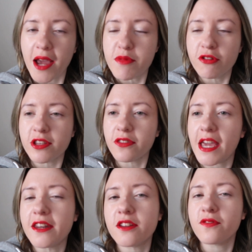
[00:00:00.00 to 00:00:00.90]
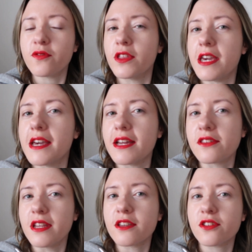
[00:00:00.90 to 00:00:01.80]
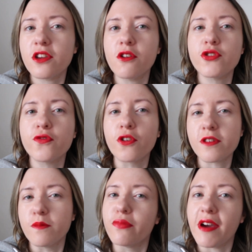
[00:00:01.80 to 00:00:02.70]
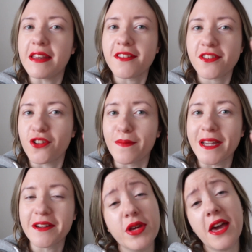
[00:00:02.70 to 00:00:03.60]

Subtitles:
I'm using the end of the year as an excuse for some brainstorming.